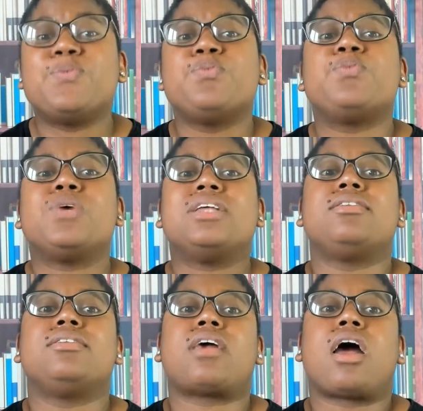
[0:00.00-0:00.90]

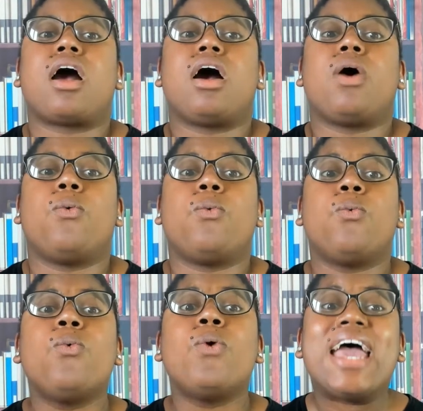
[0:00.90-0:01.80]
was
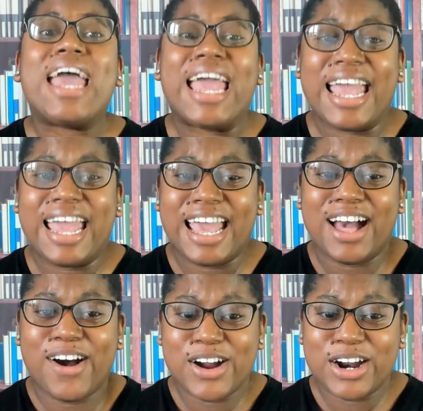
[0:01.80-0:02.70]
way
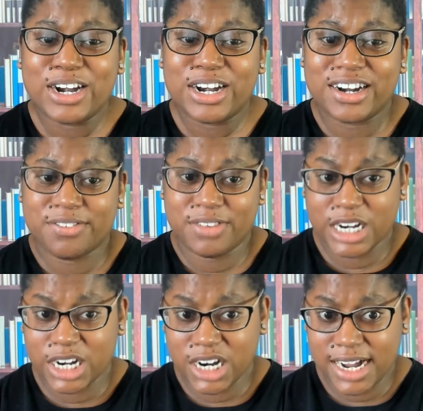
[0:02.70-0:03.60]
harder to
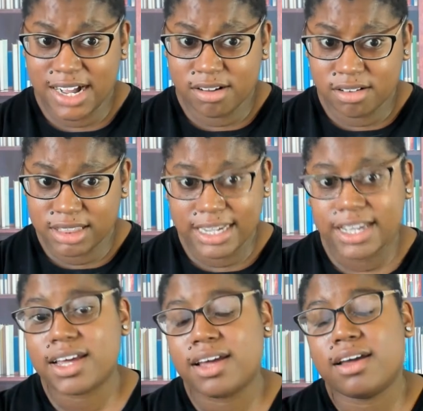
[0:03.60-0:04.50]
figure out. Like,